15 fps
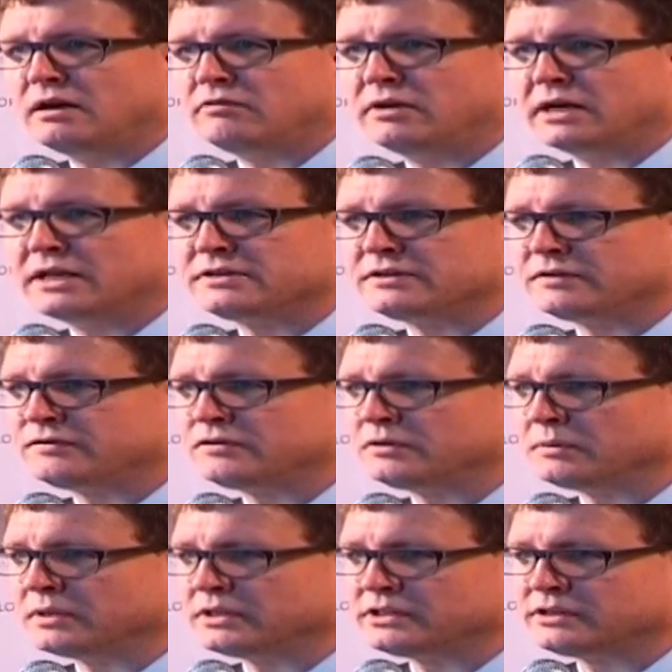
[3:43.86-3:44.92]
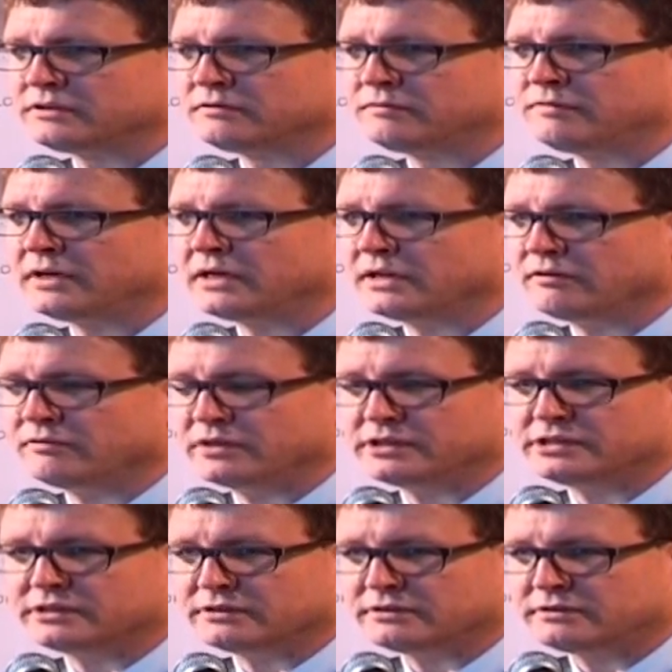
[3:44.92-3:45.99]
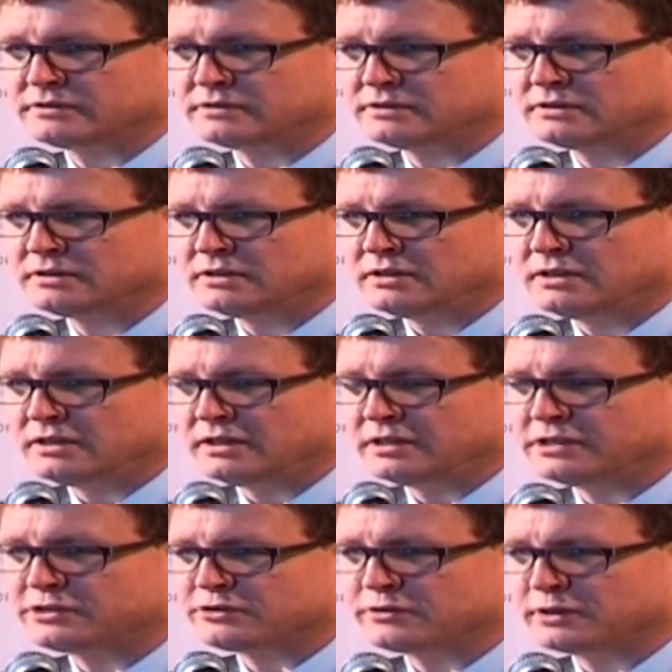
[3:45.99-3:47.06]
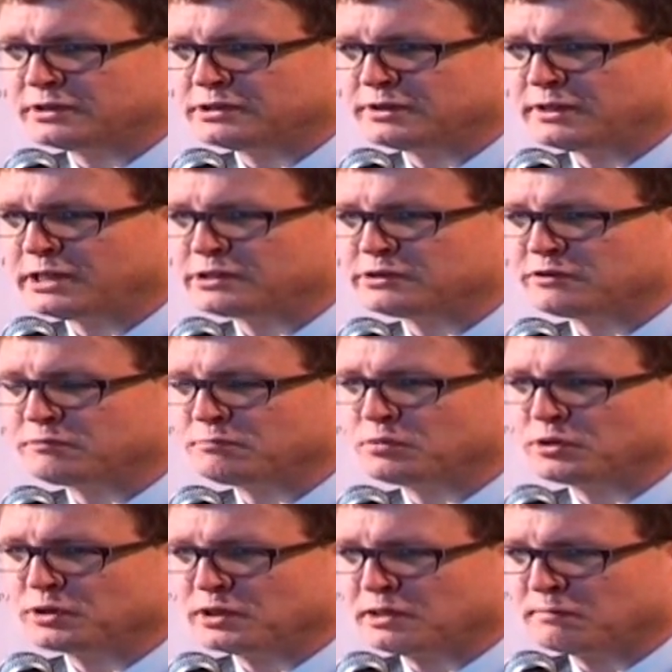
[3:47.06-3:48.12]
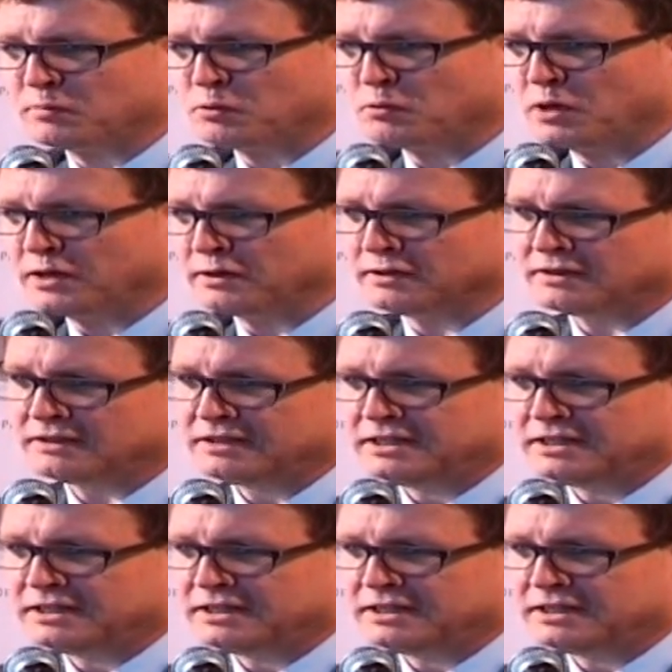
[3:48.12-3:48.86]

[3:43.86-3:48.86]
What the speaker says: relative to its fairly recent history. So that's sort of point number one.